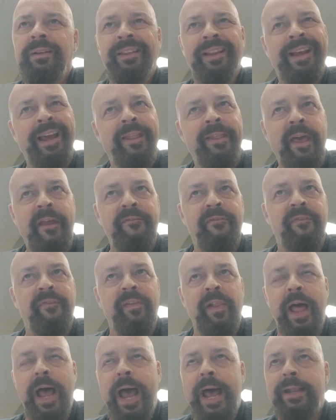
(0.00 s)
Kind of that
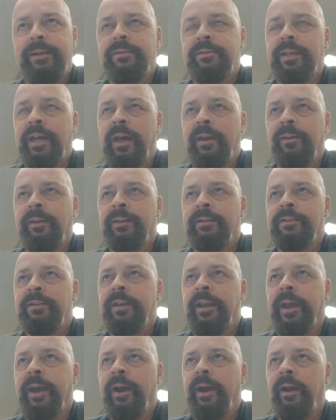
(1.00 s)
flat sounding
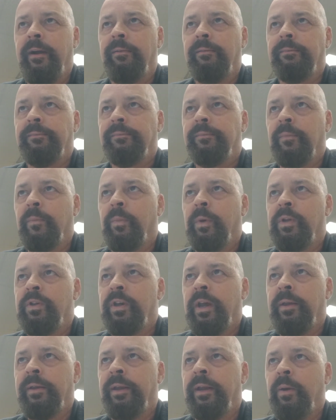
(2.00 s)
snare, which,
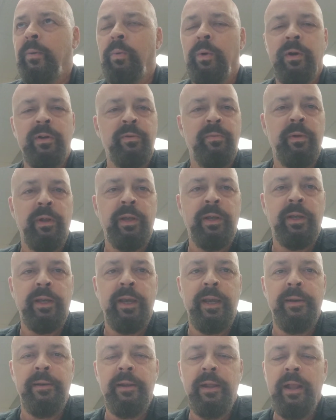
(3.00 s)
works really
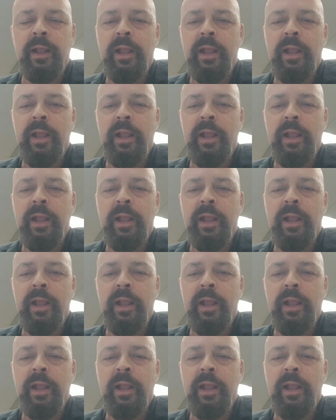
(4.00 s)
good.